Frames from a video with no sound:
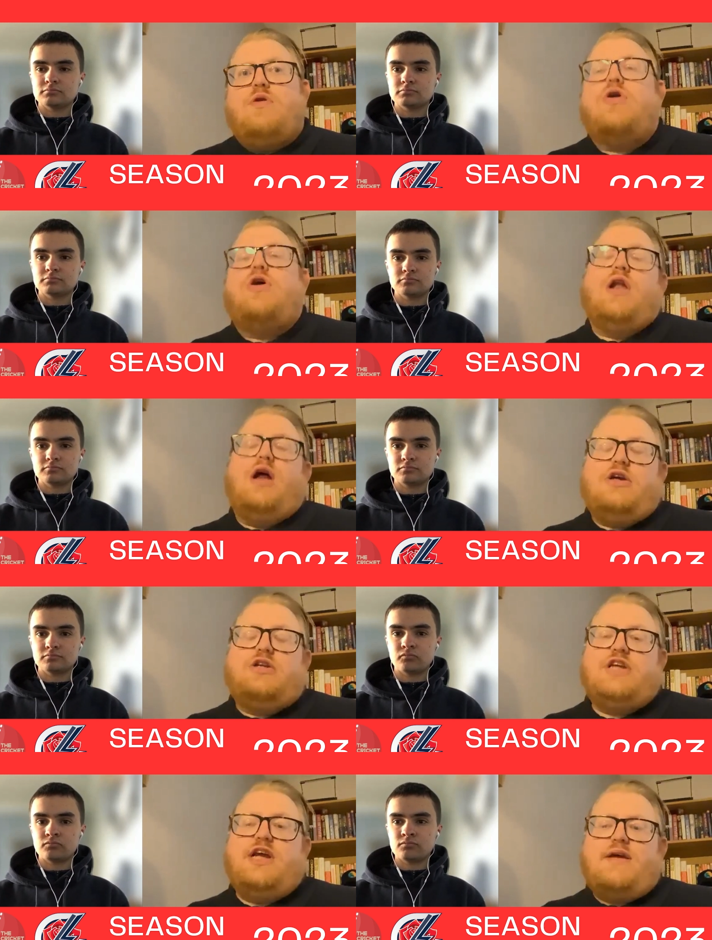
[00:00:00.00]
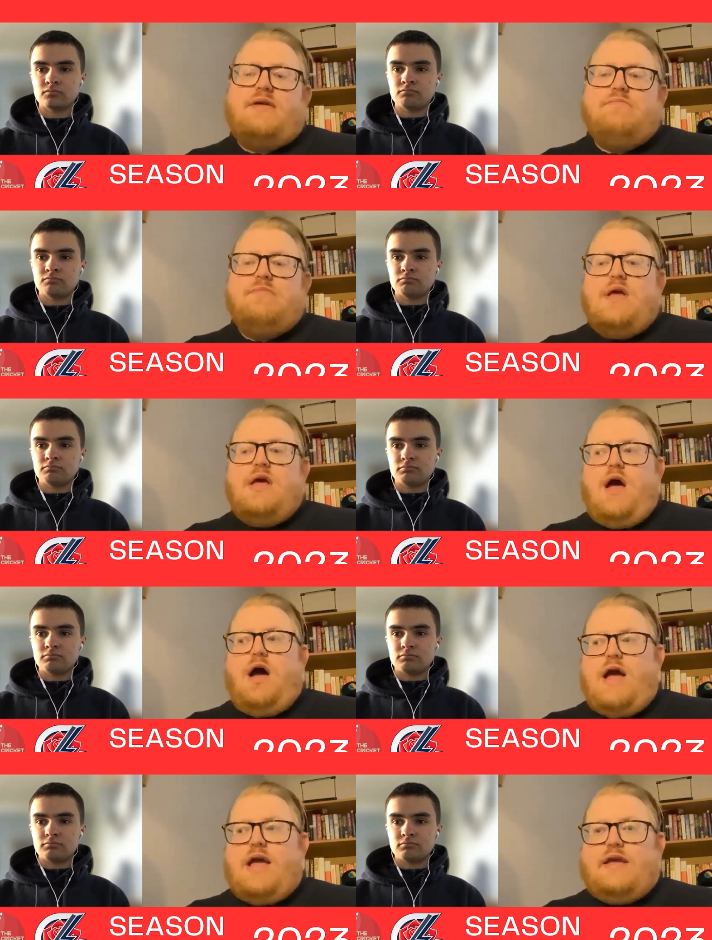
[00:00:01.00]
Speaker 1: look at last year,
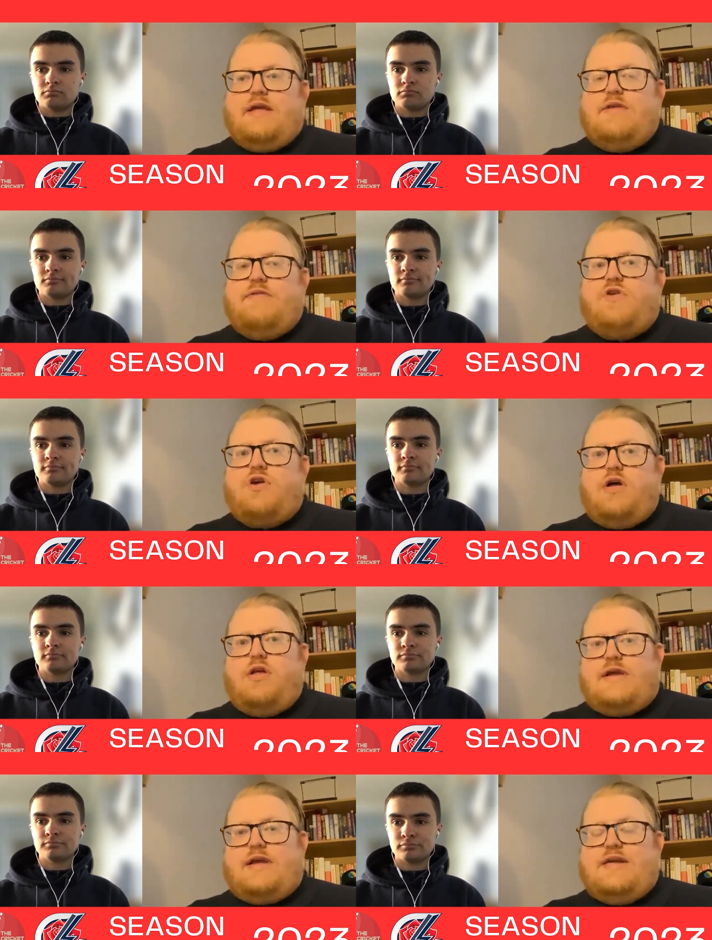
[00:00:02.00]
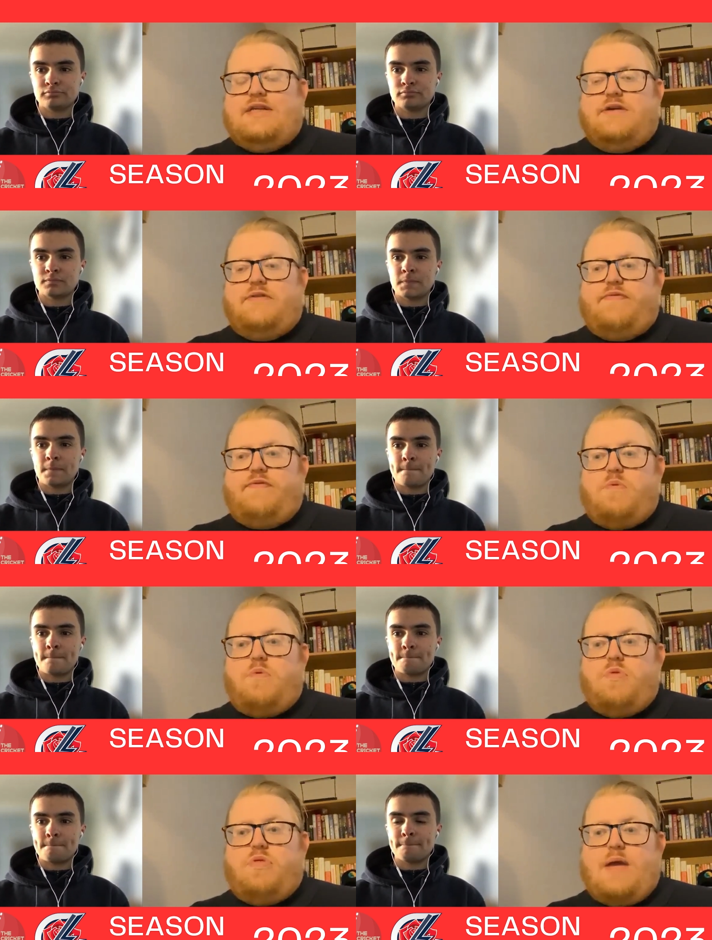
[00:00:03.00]
I think you've got the case of
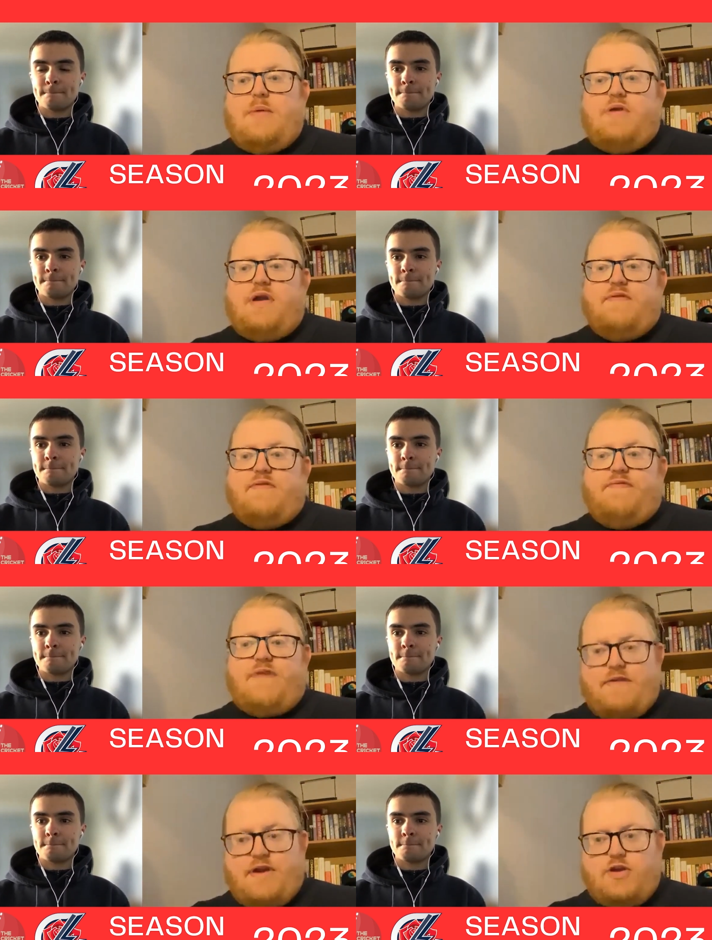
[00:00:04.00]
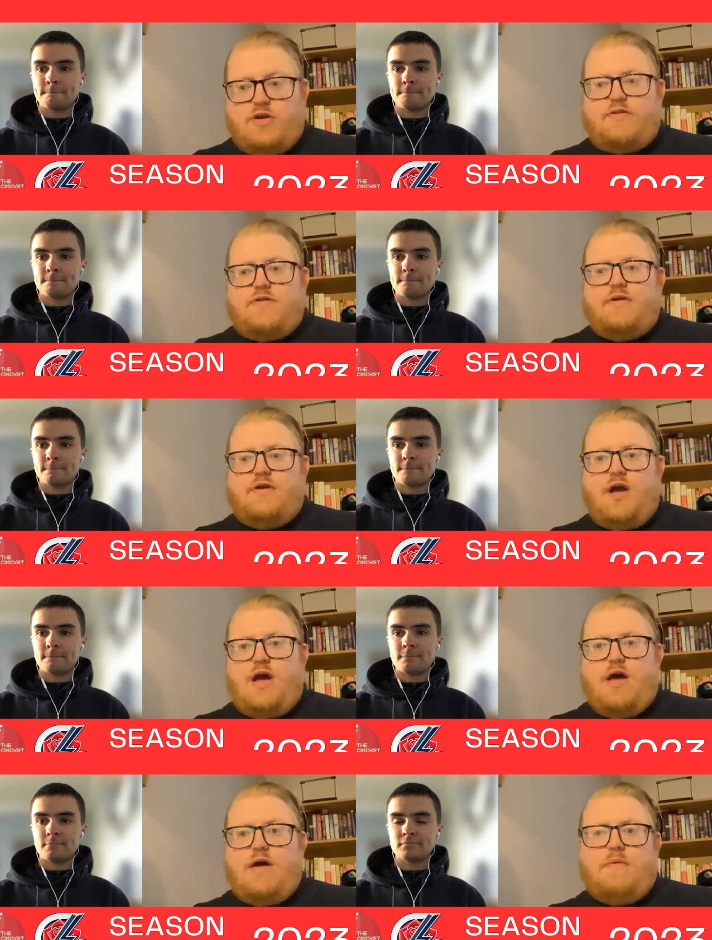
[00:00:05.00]
they were either very good
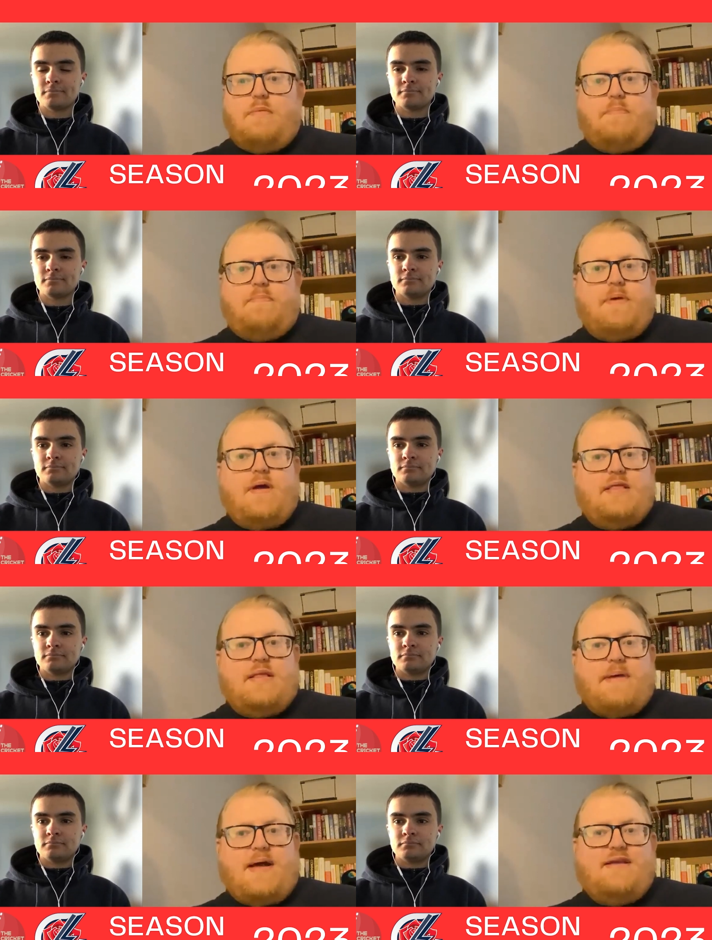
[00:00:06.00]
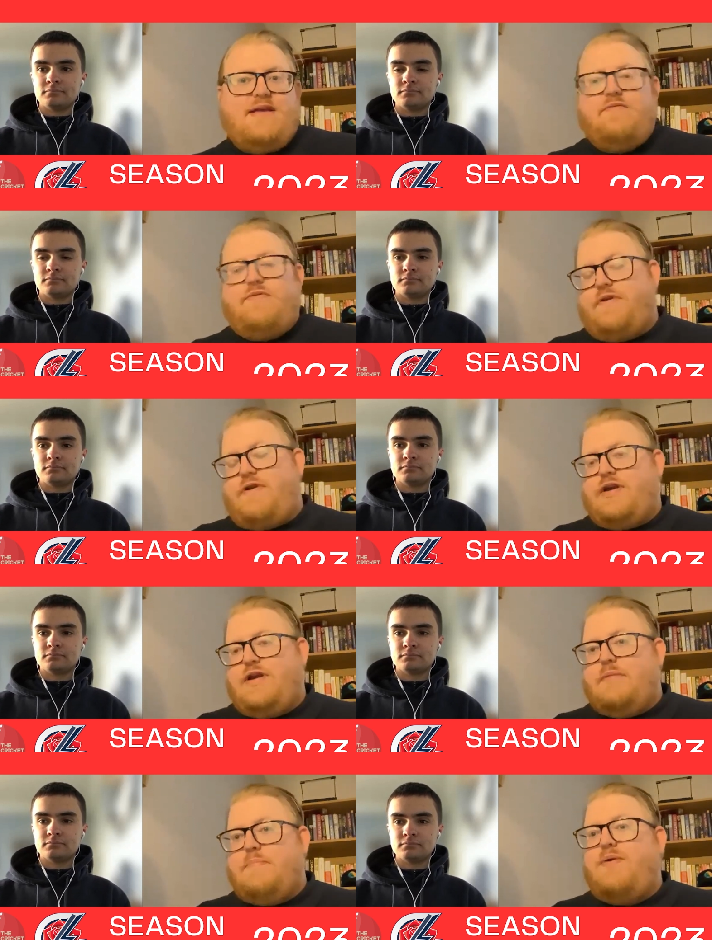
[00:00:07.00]
uh, in the batting or very good
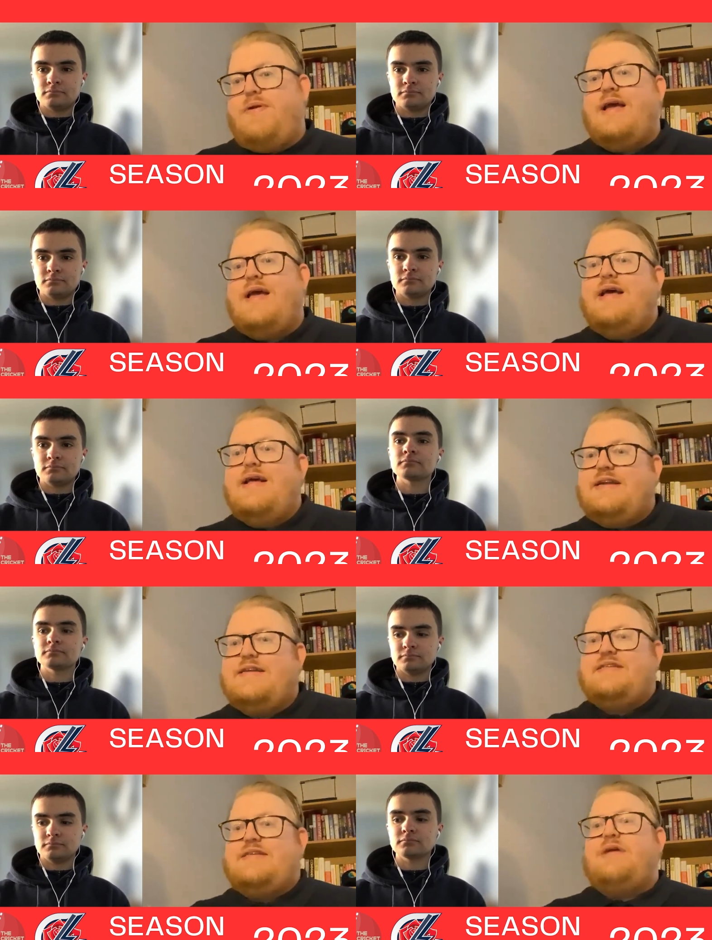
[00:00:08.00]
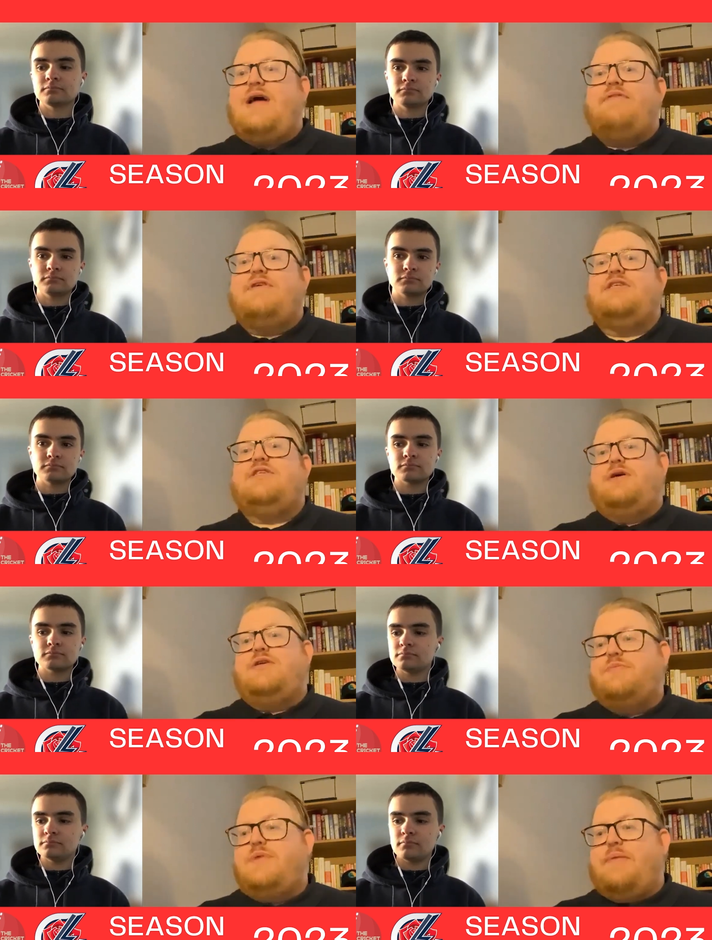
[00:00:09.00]
in the bowling. Didn't seem to have a
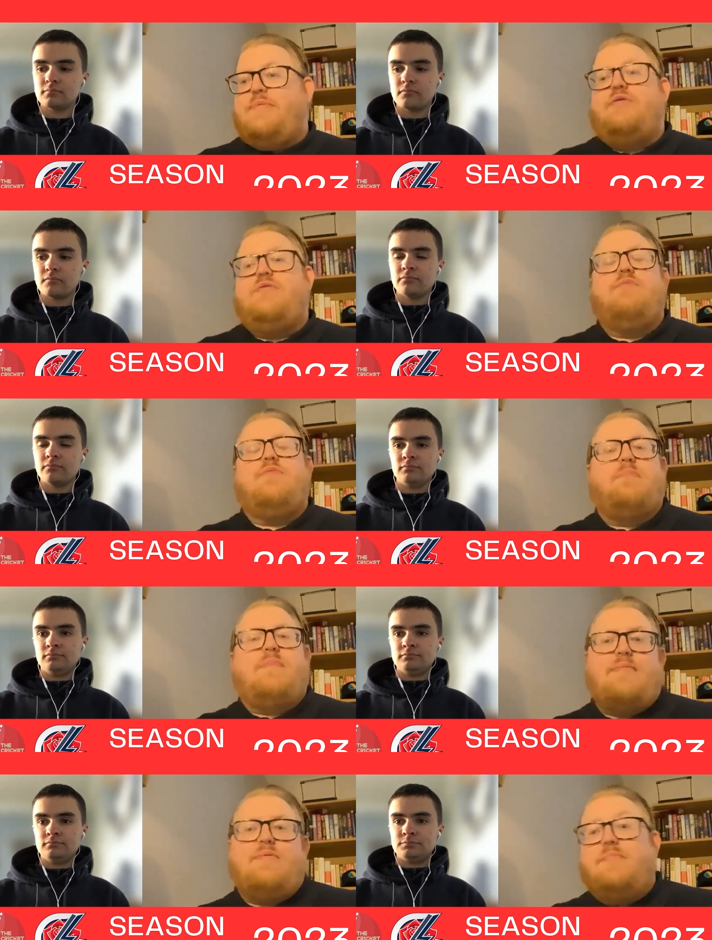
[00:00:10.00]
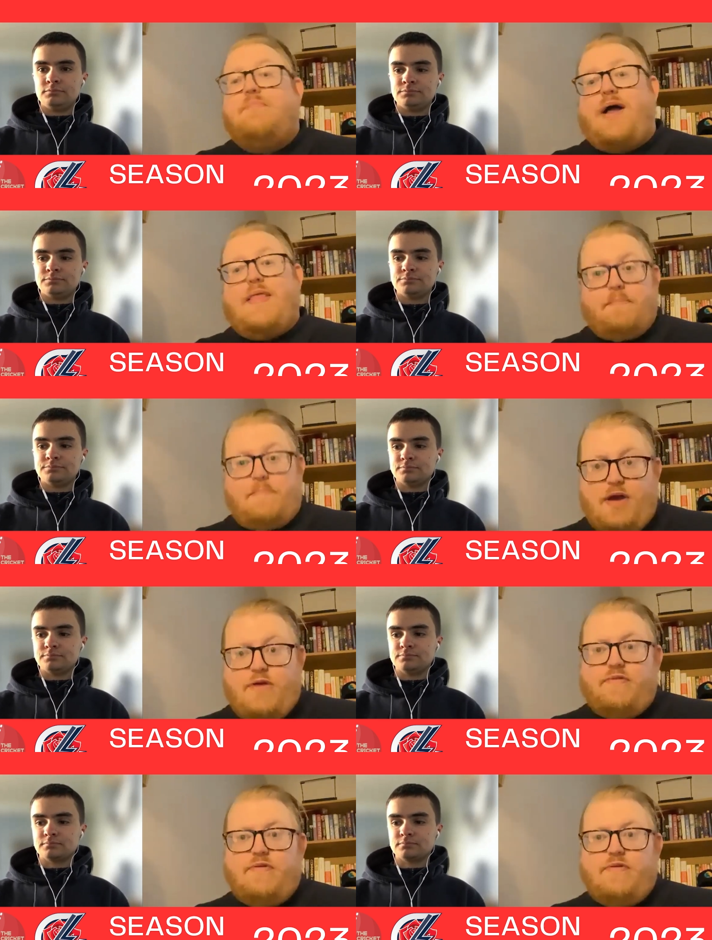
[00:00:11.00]
situation where they would be able to combine them both.